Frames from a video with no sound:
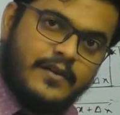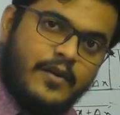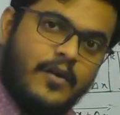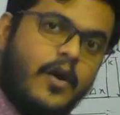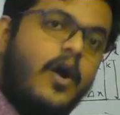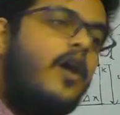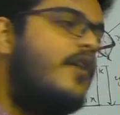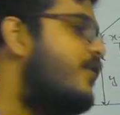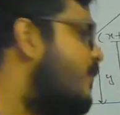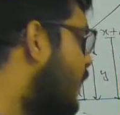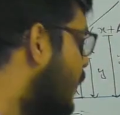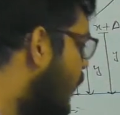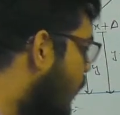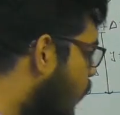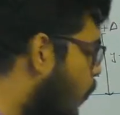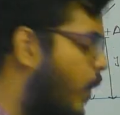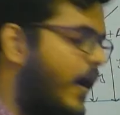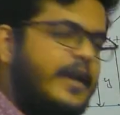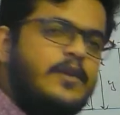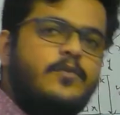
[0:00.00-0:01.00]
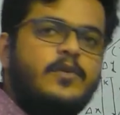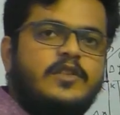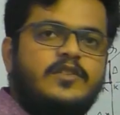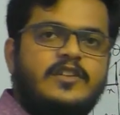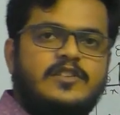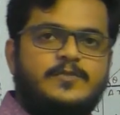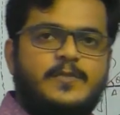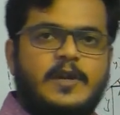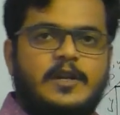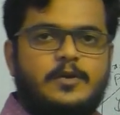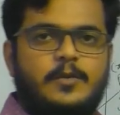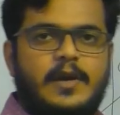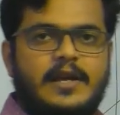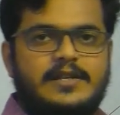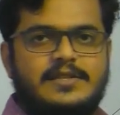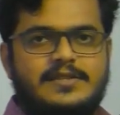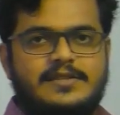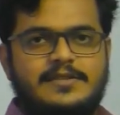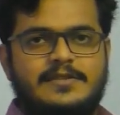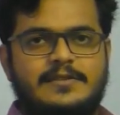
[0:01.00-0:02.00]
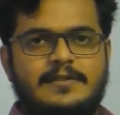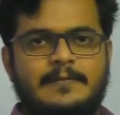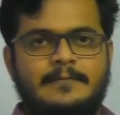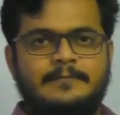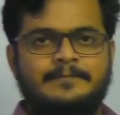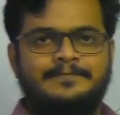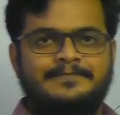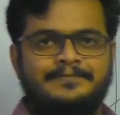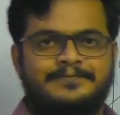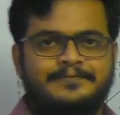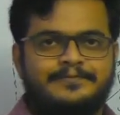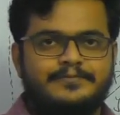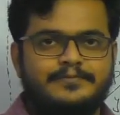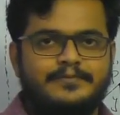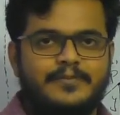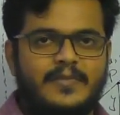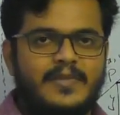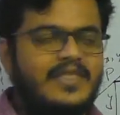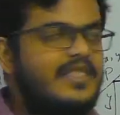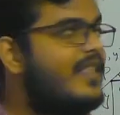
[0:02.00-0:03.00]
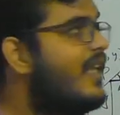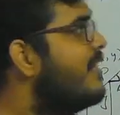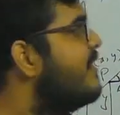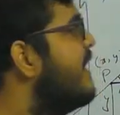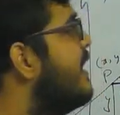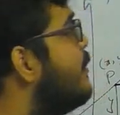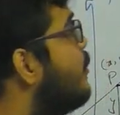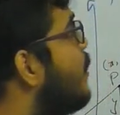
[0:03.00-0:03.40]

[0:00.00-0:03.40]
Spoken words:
of y with respect to x. Then